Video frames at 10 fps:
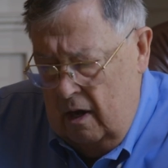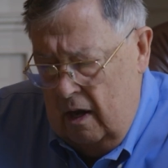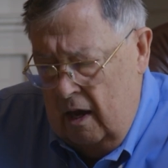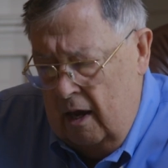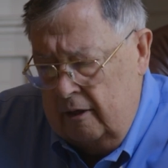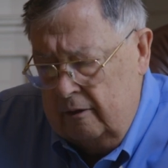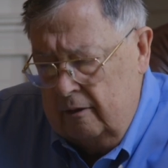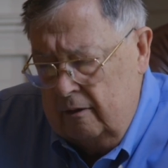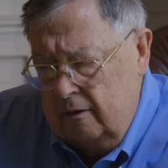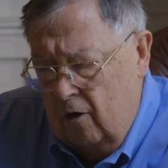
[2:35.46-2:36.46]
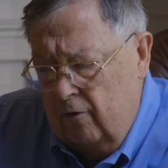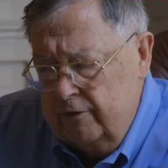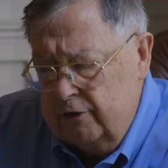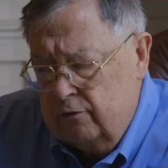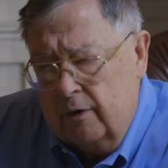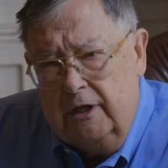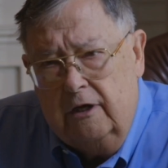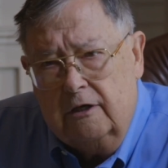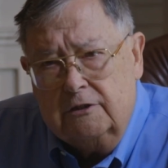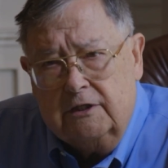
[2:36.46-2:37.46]
And over the 20
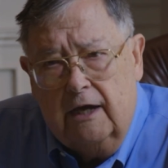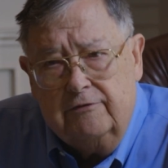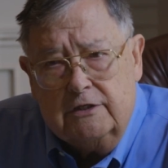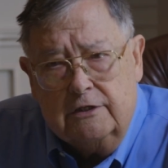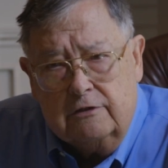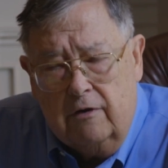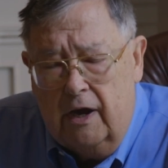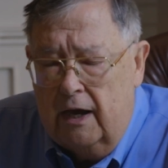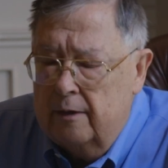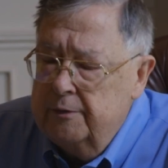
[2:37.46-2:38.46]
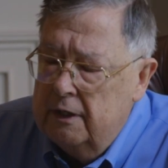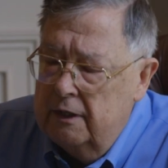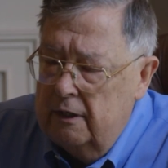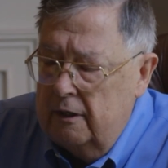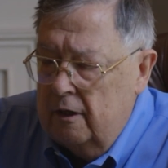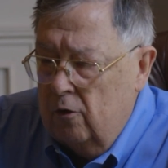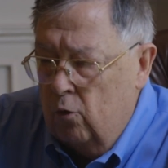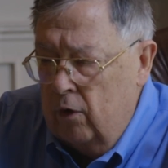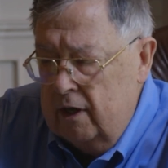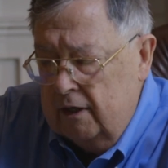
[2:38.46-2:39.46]
years that I've just described,
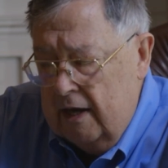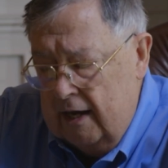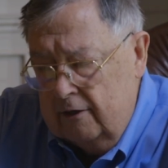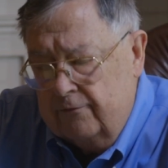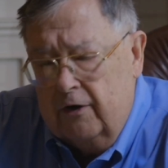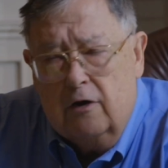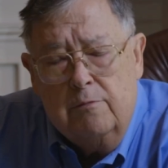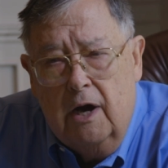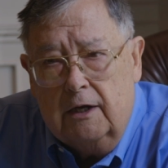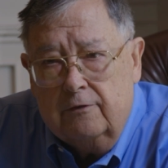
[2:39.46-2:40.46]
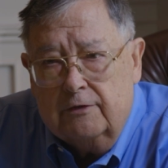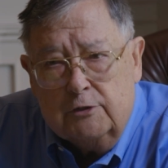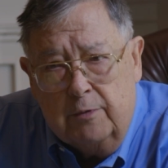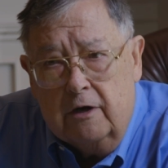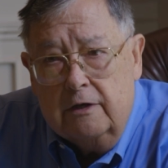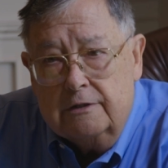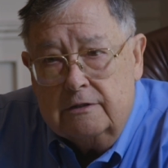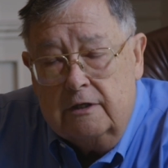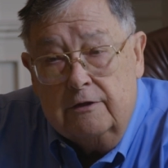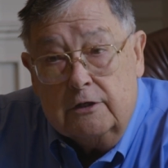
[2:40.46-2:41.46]
we had gotten a fair amount of
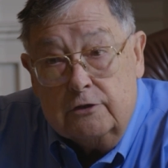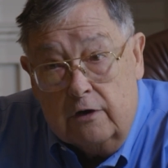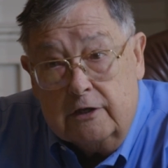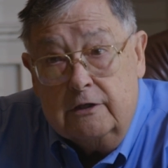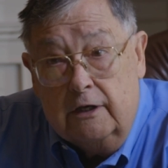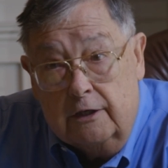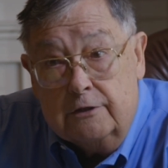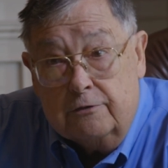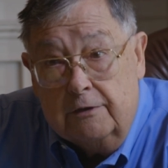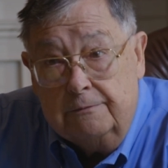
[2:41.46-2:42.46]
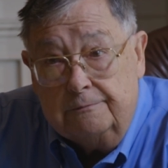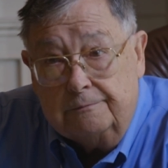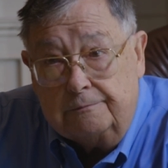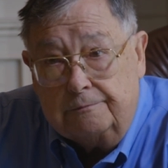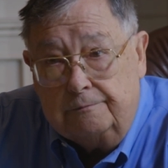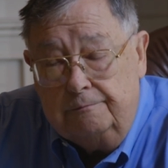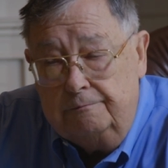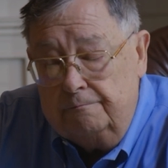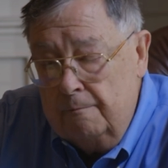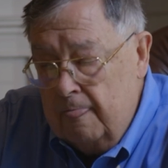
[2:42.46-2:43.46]
experience in the construction industry,
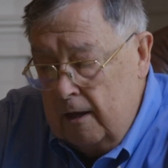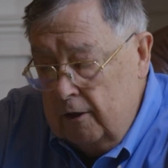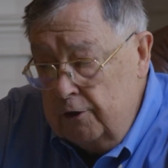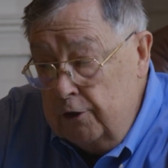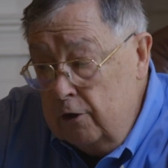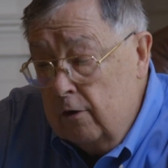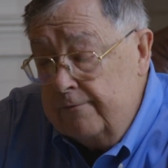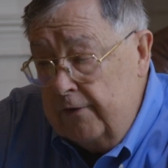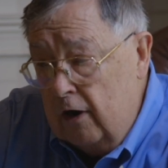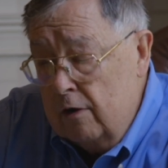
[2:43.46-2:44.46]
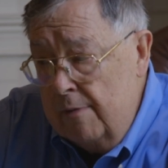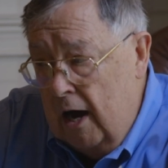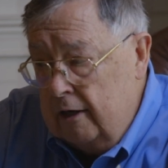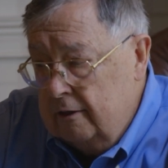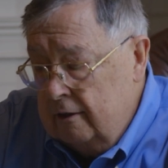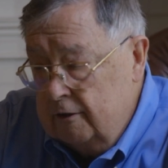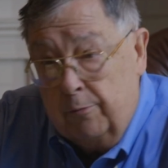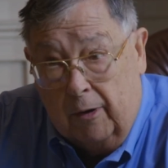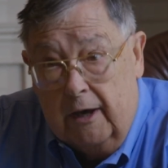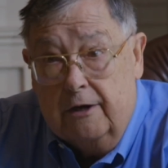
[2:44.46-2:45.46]
knew a fair amount
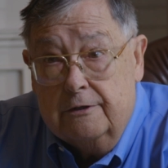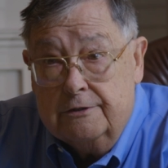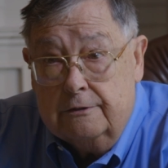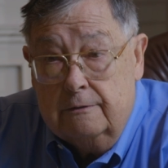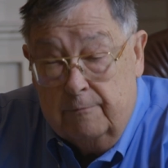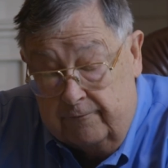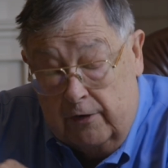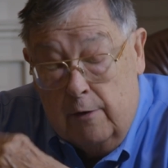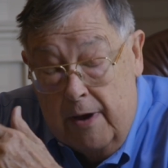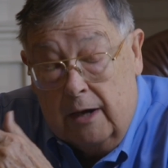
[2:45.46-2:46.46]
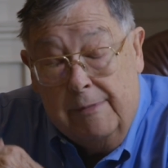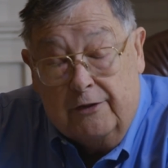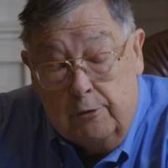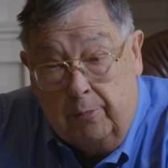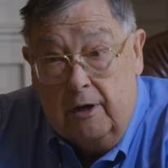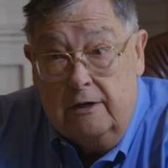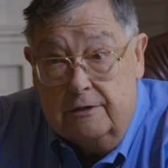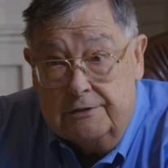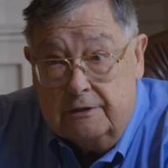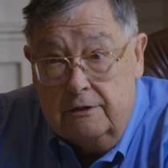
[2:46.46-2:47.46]
about the
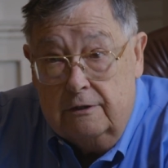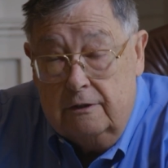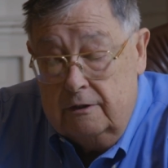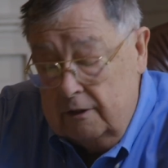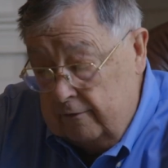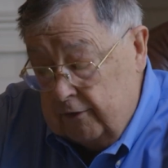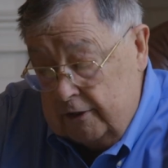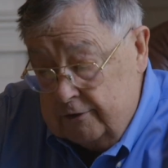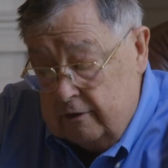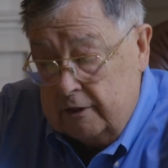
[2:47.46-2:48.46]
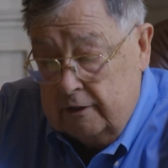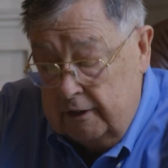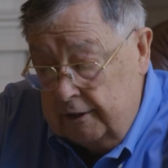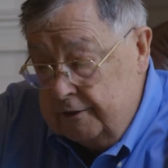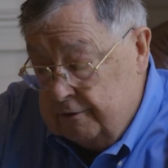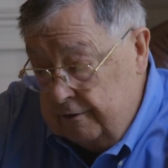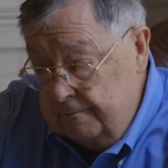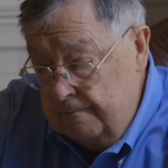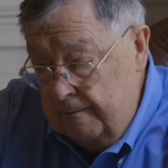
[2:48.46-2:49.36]
players of the construction industry,